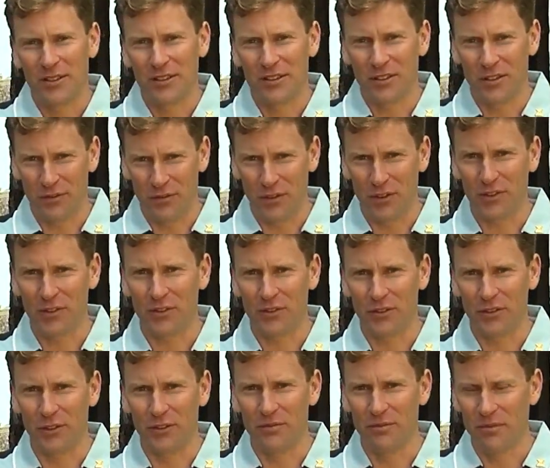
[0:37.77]
you first of
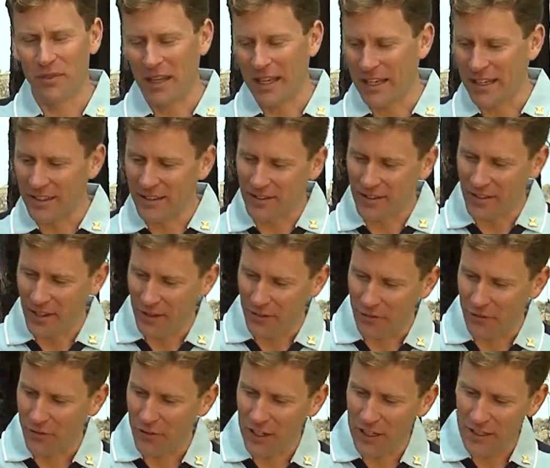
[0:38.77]
all is
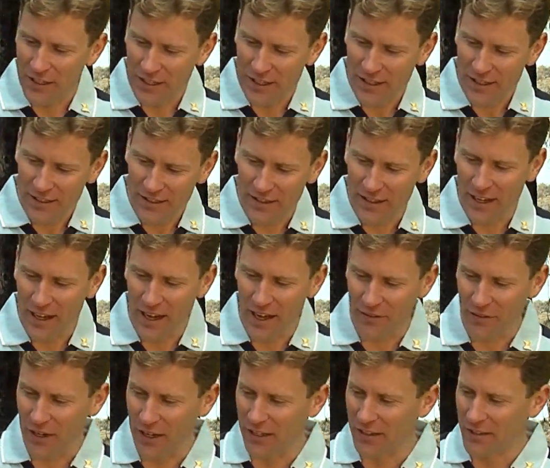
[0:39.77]
Fred the
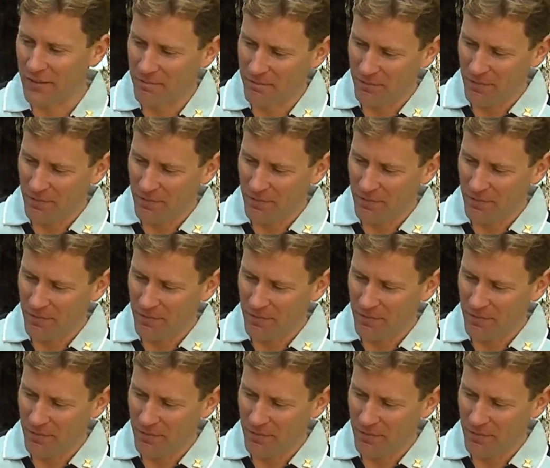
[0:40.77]
half-head.